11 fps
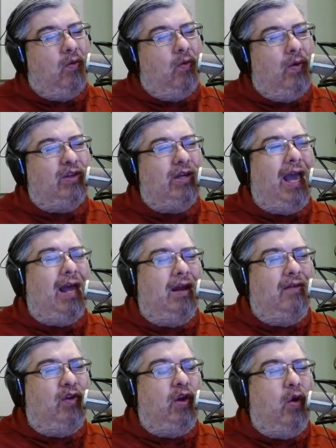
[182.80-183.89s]
once again,
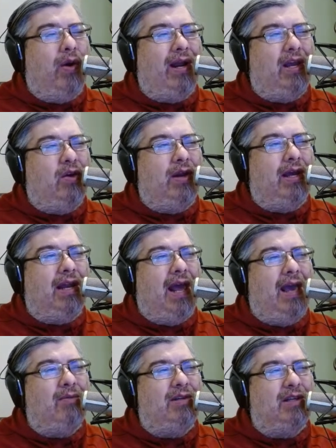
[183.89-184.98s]
if you know any unique
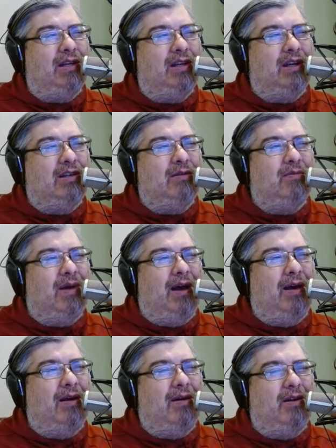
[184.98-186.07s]
names that some
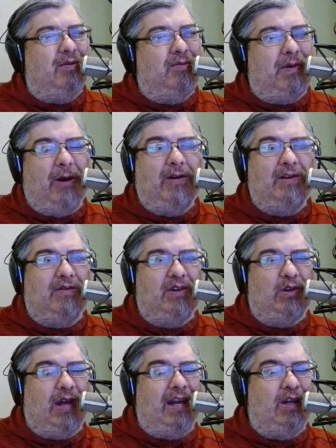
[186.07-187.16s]
parents have
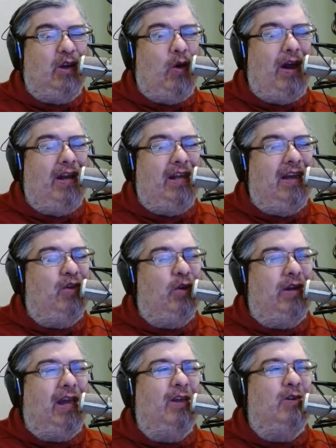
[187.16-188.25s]
decided to go ahead and give their
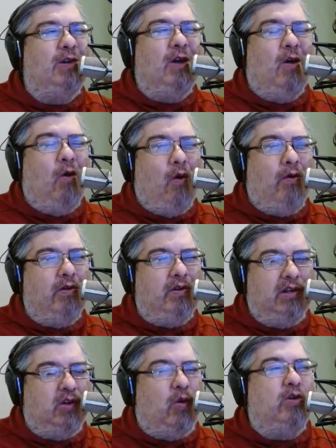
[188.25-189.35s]
kids or
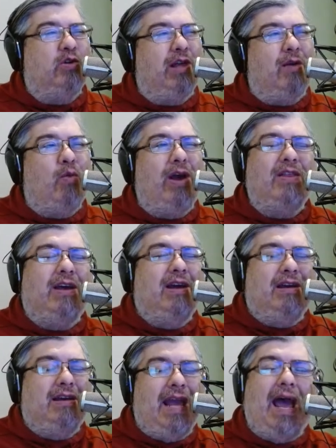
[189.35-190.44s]
to torture them with,
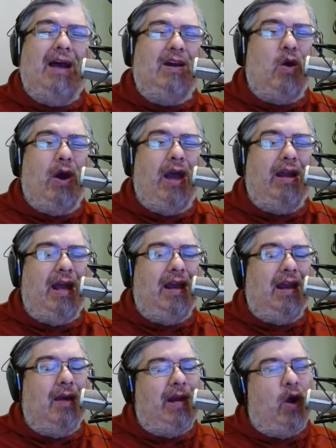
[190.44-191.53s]
yeah, go ahead and
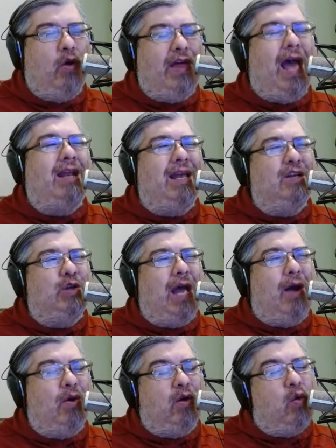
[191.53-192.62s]
let me know. That is
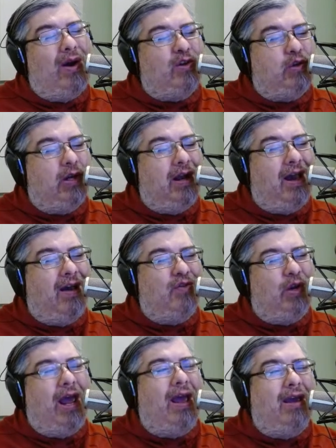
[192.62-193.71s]
our question of
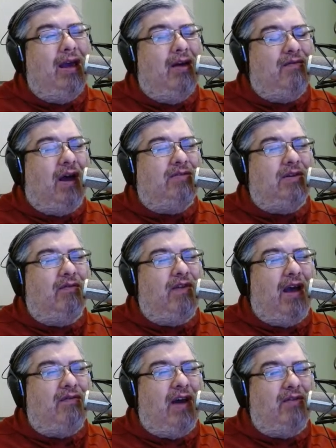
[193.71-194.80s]
the day.
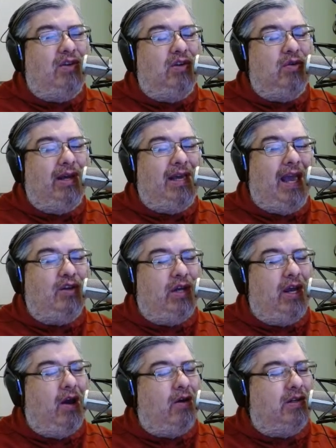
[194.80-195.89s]

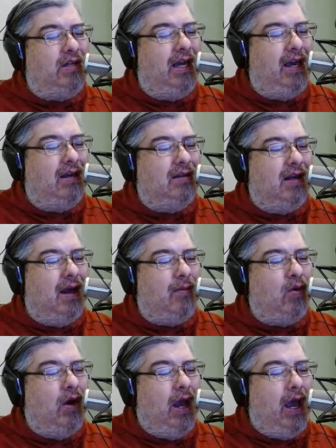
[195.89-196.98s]
575-523-KGRT is the
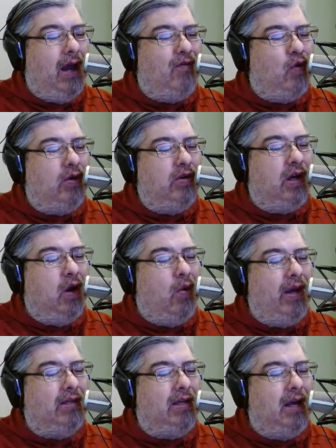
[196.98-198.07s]
number. And, of course, you can
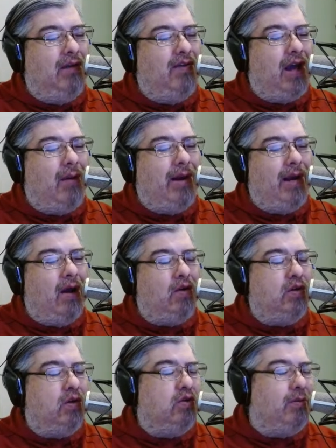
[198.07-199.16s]
always leave a comment on our
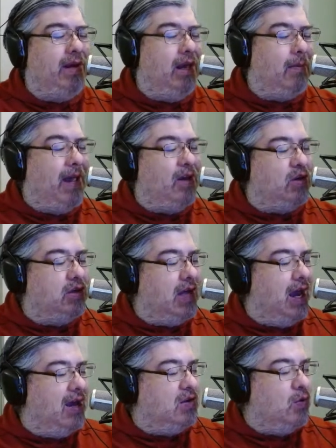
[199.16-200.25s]
social media pages
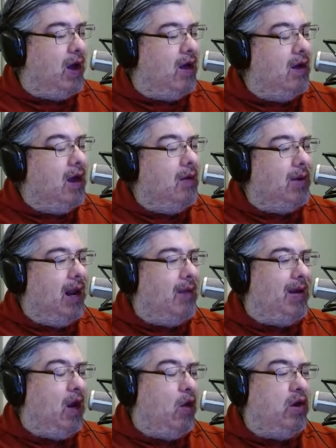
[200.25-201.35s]
as well. But let
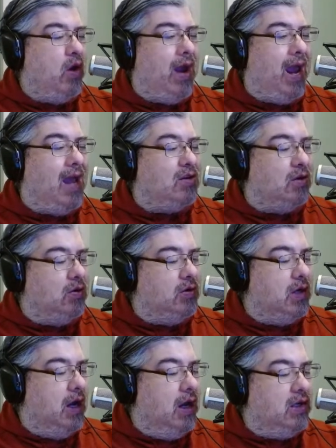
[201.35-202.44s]
me know your
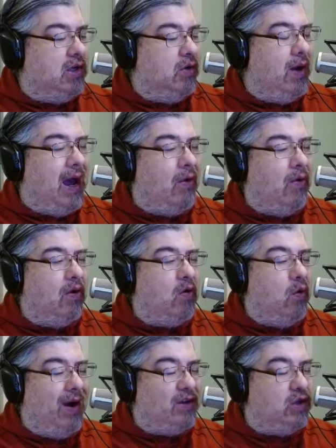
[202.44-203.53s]
answers to our
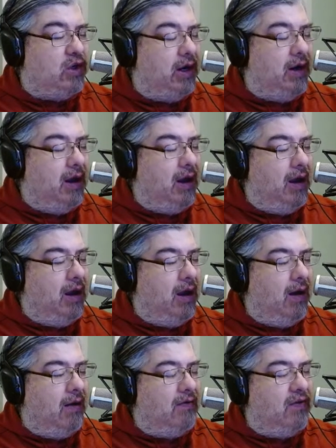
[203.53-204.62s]
question
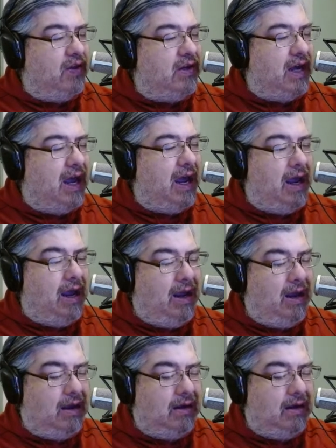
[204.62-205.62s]
of the day.